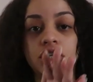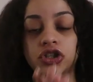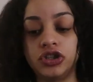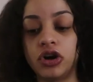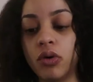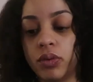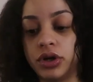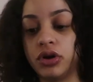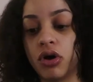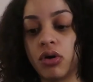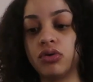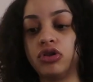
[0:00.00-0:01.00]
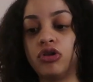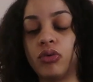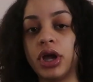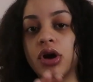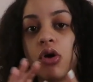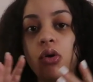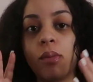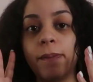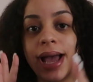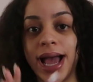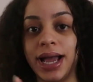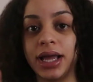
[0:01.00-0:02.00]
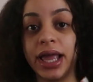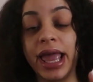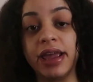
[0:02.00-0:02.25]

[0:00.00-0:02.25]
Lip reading: Joe would go through a whole pack